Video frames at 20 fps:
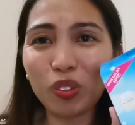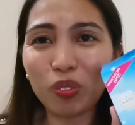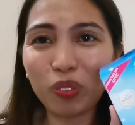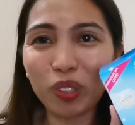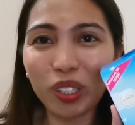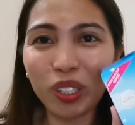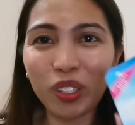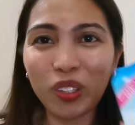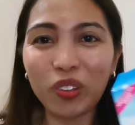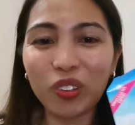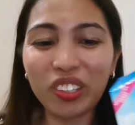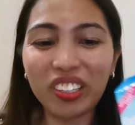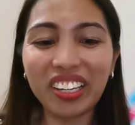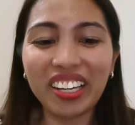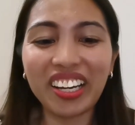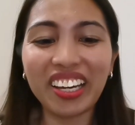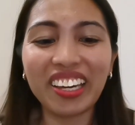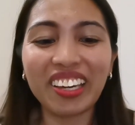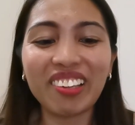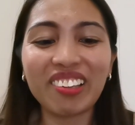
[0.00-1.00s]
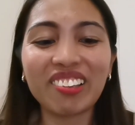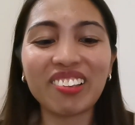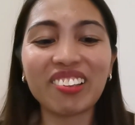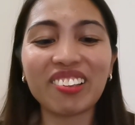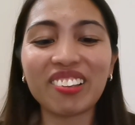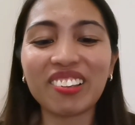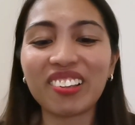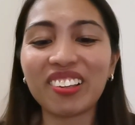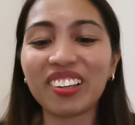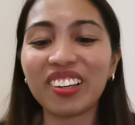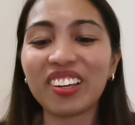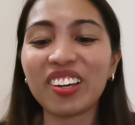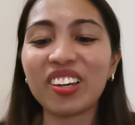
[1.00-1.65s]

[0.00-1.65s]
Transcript: duper cute, guys.